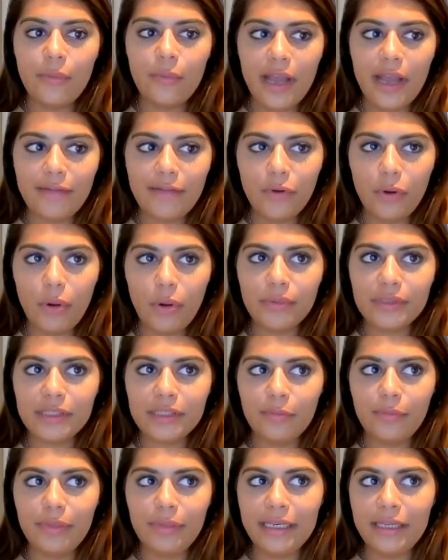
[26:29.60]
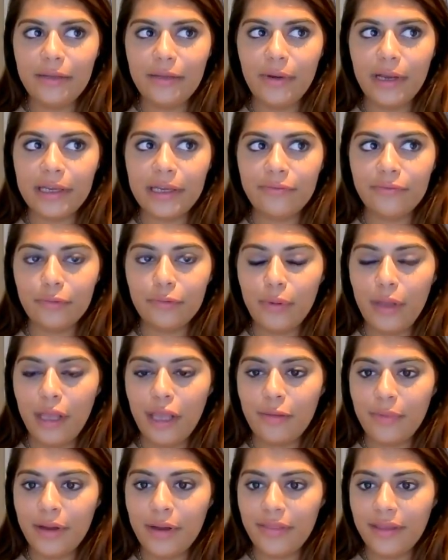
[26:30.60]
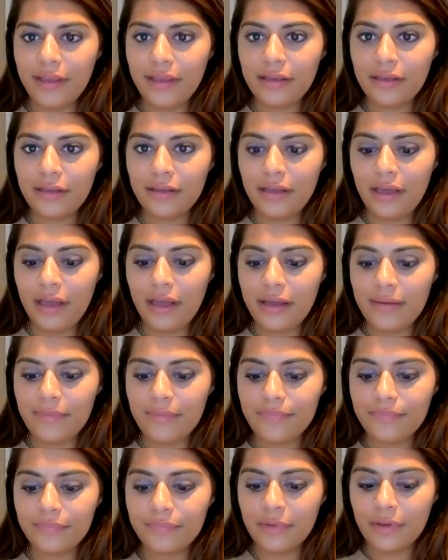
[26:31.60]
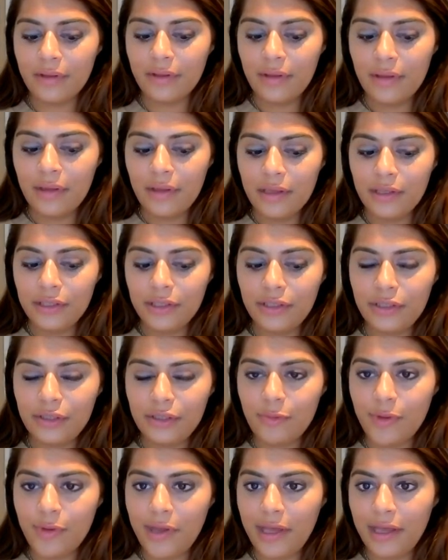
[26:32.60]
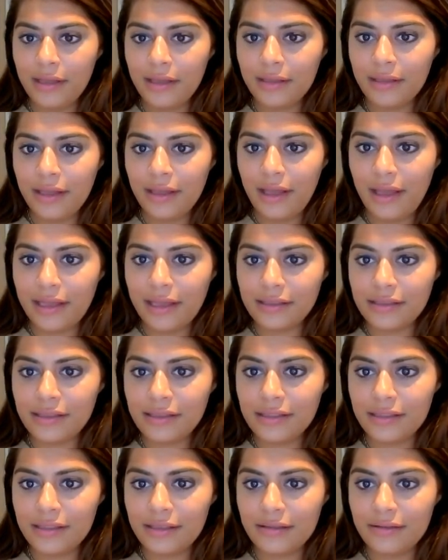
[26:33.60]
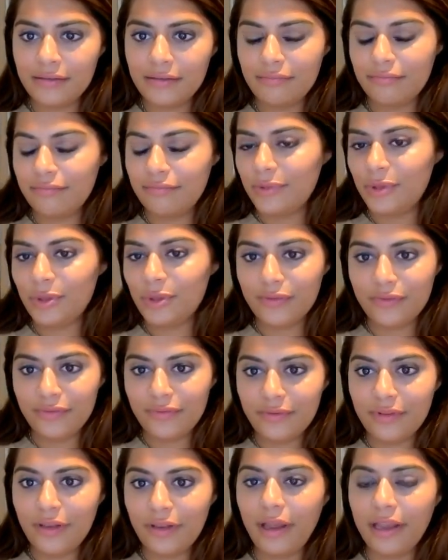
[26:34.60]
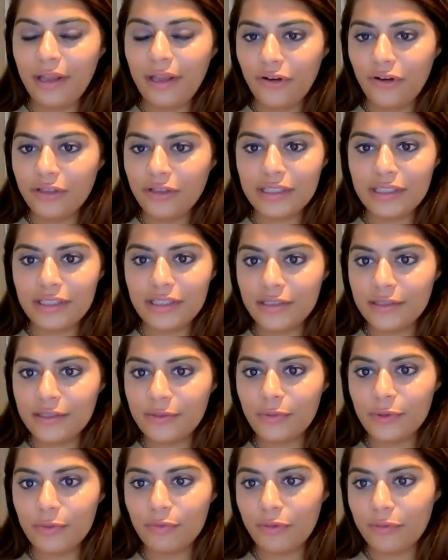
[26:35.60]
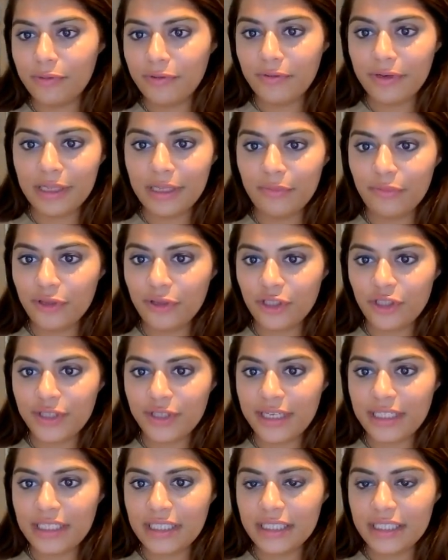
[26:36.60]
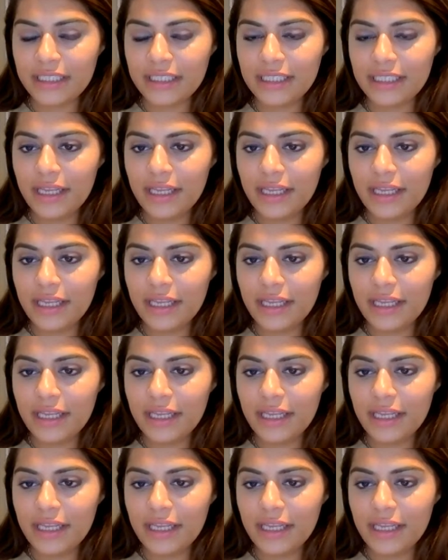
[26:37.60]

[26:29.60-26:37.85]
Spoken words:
everyone was completely working from home, I think humor and sort of lightheartedness was probably really appreciated.